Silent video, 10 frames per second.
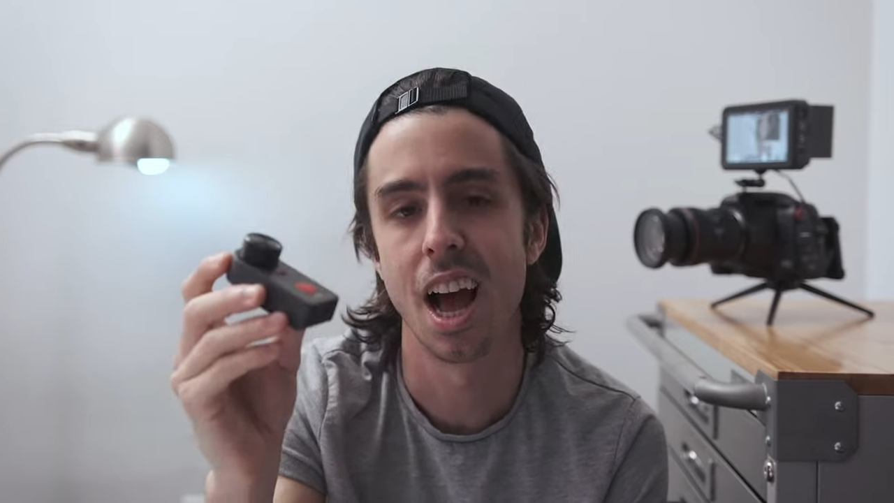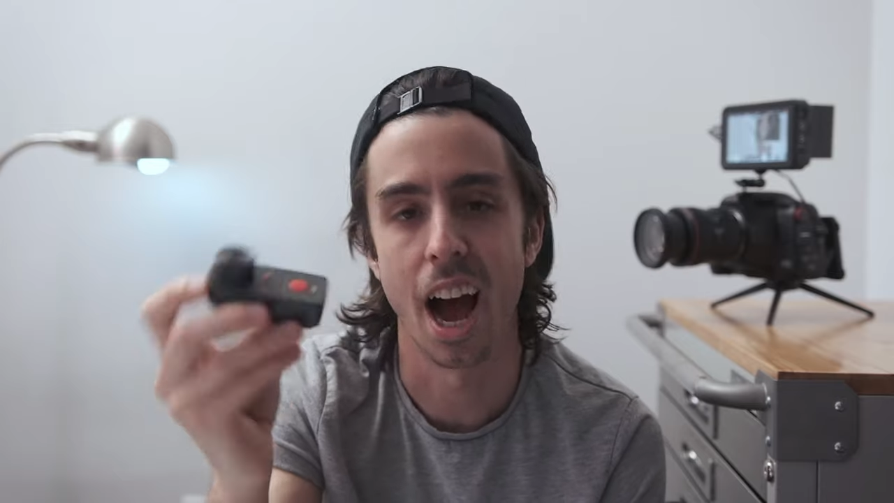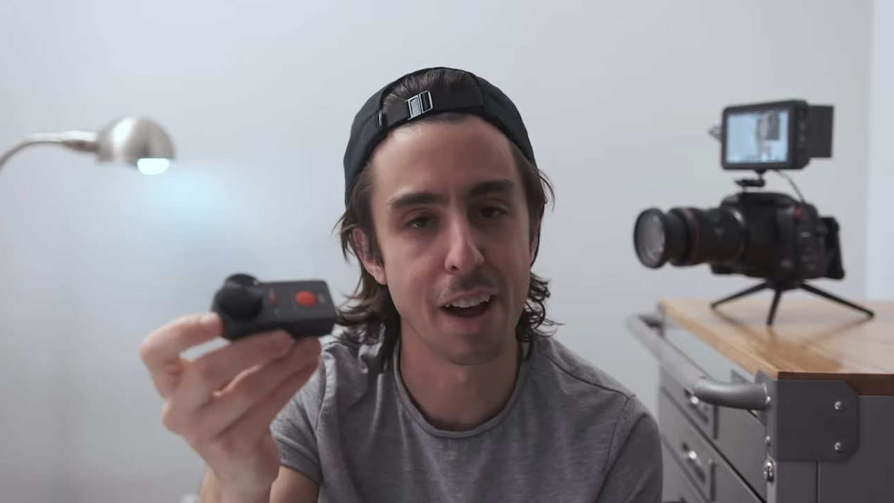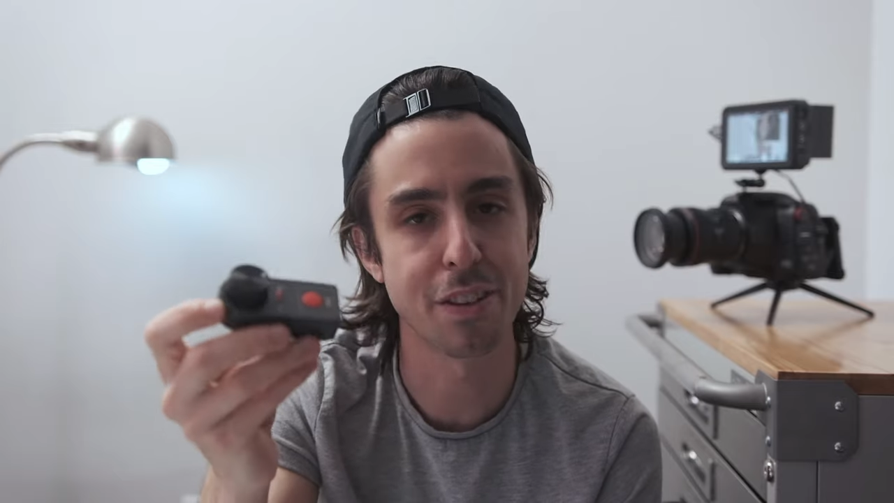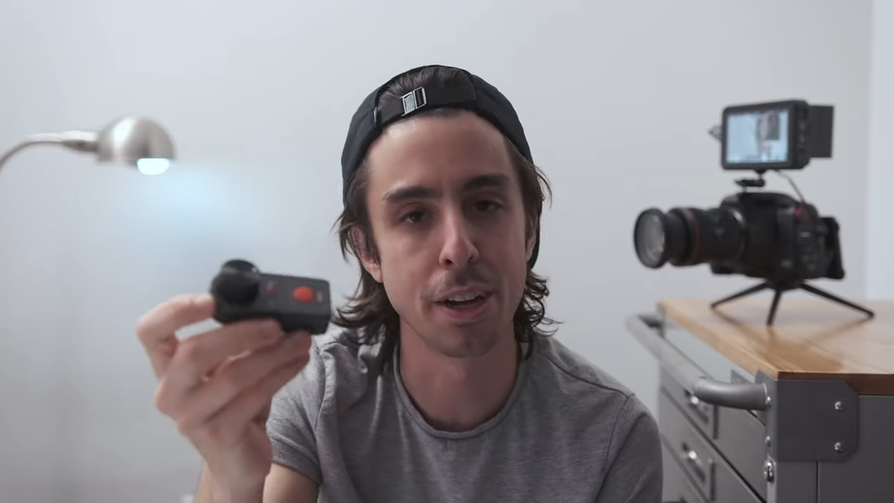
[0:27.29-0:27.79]

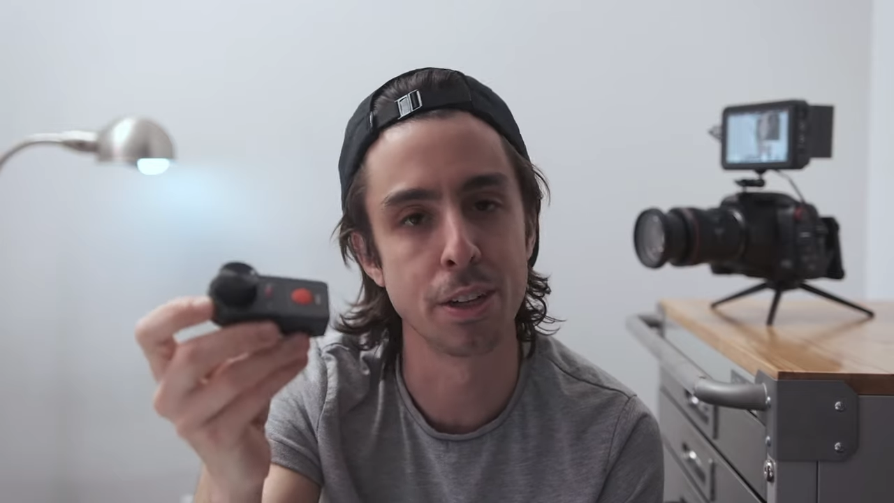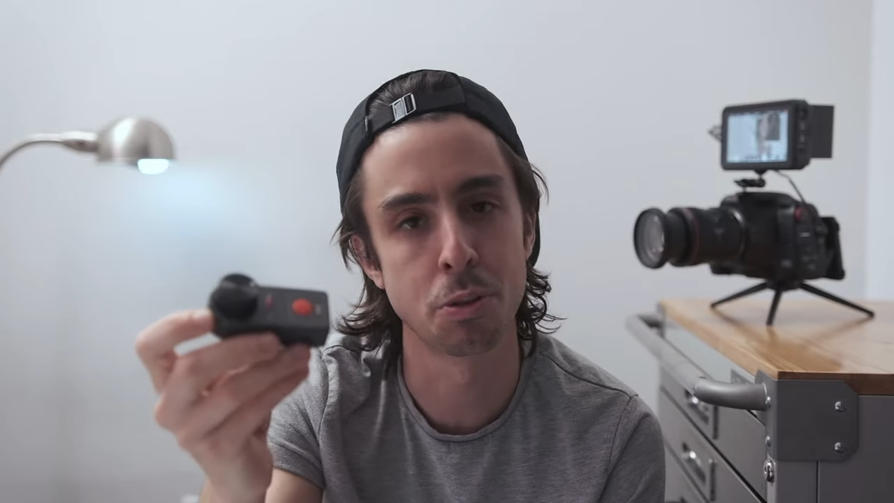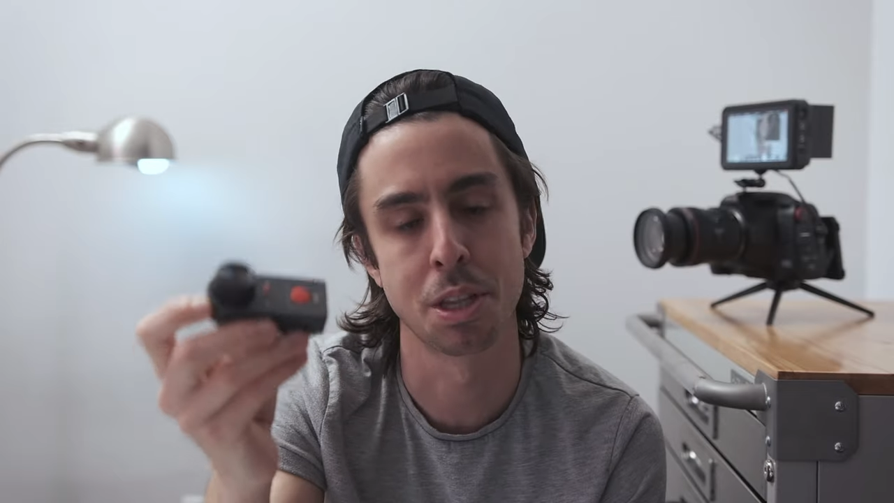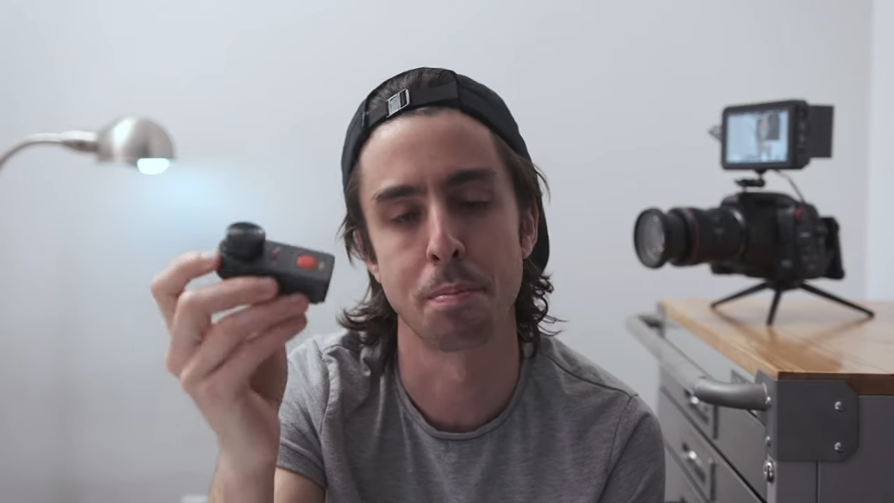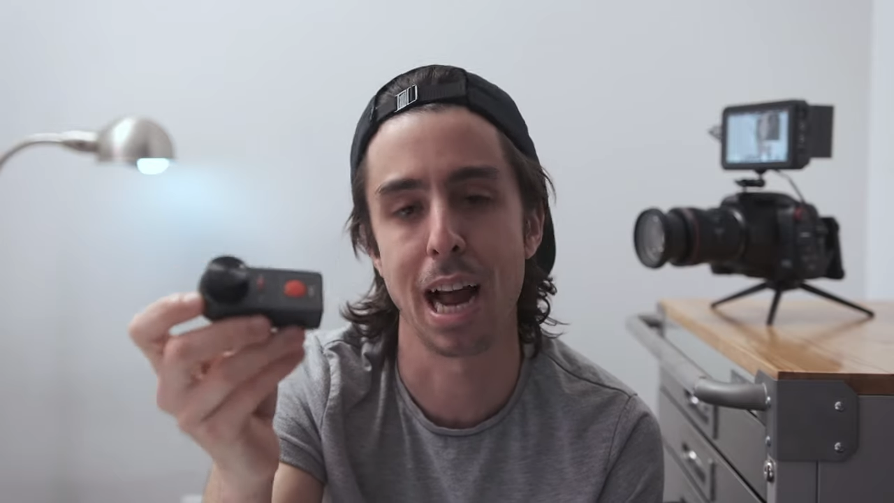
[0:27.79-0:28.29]
I've used
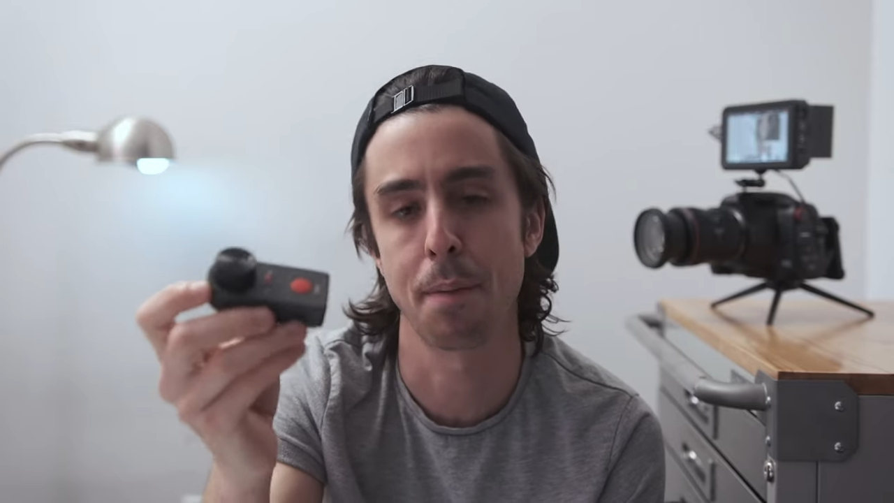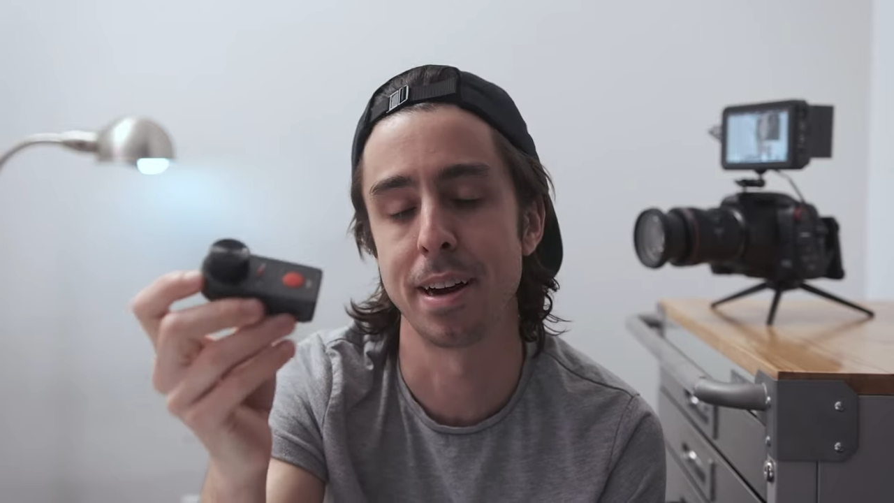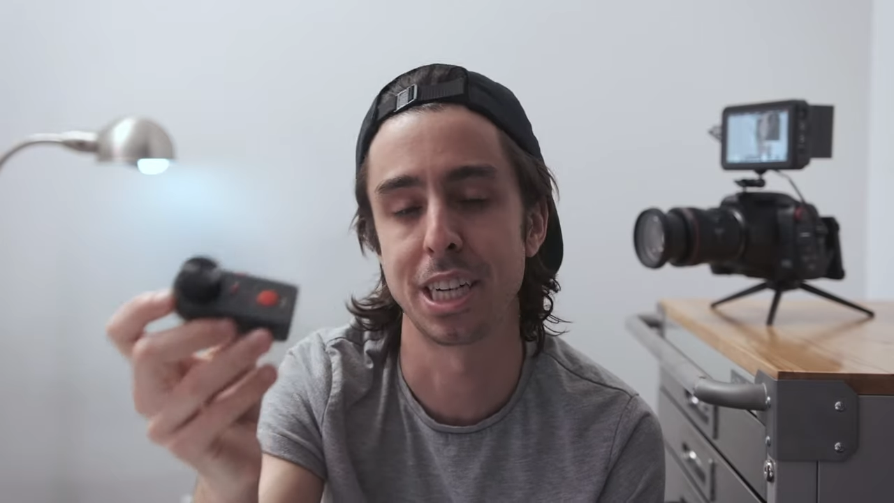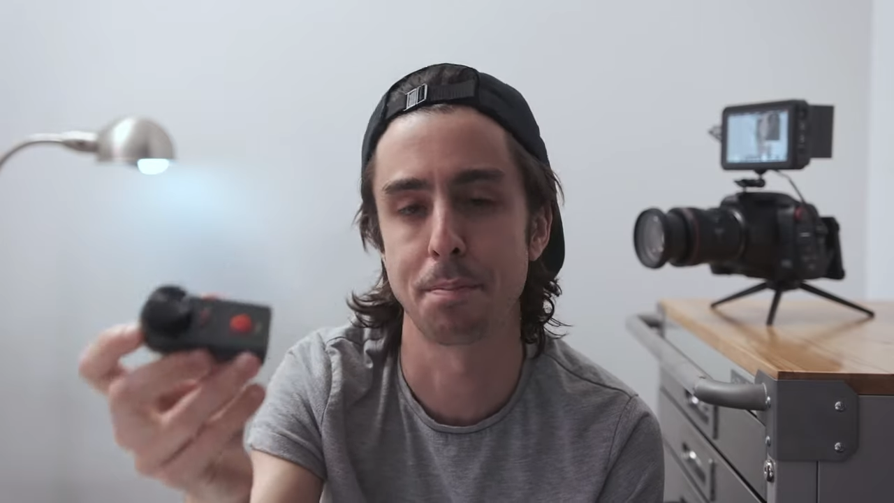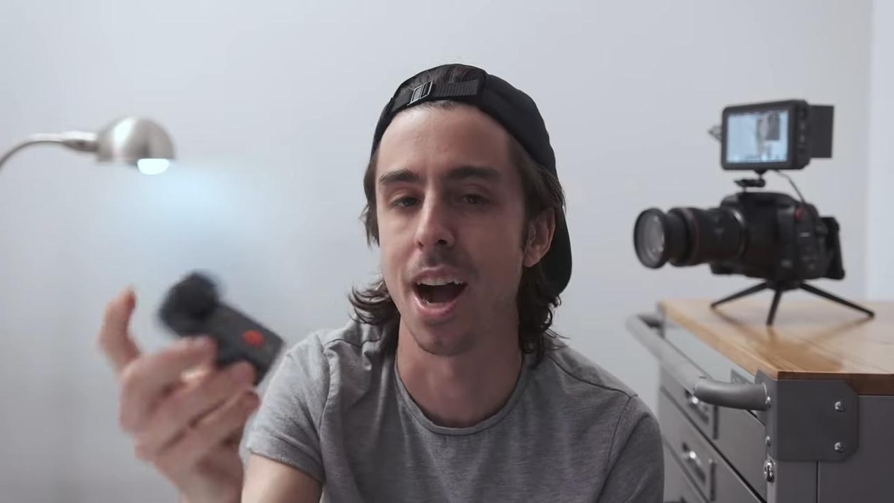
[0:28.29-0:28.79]
with the
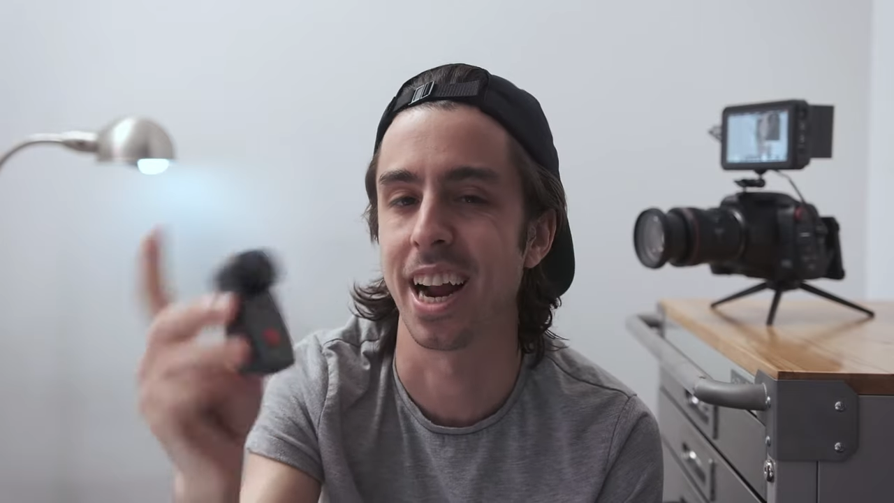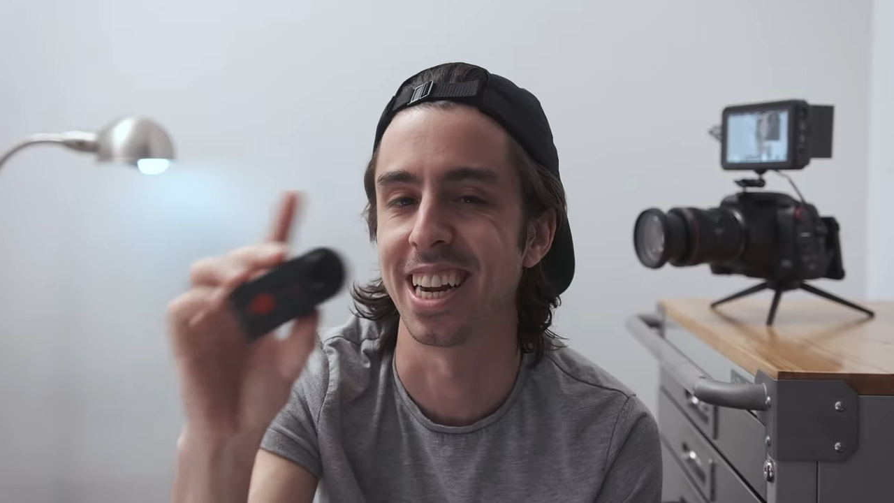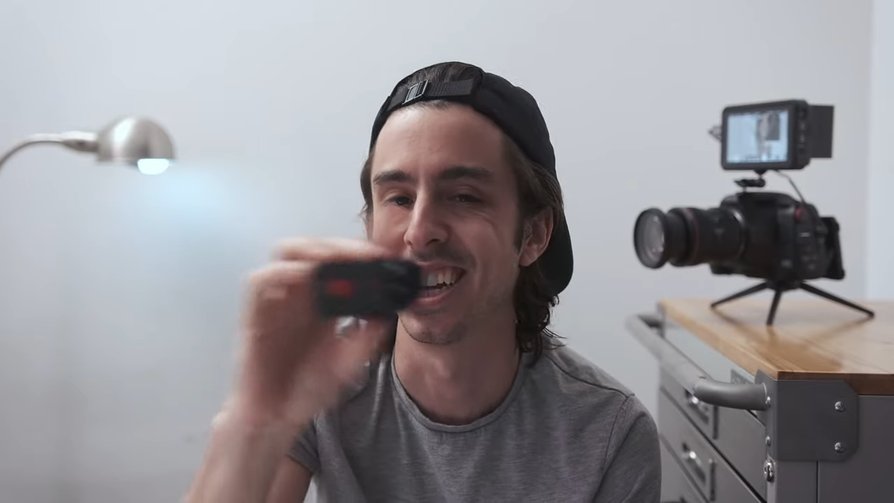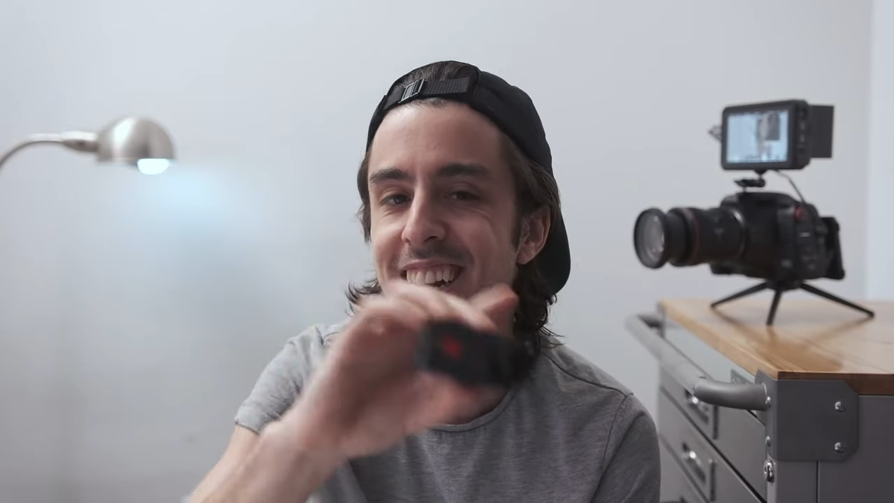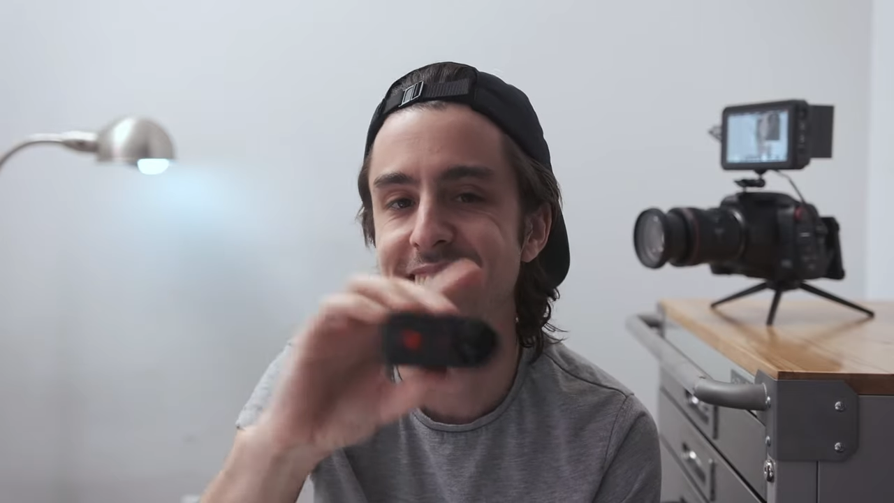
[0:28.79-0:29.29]
Blackmagic Pocket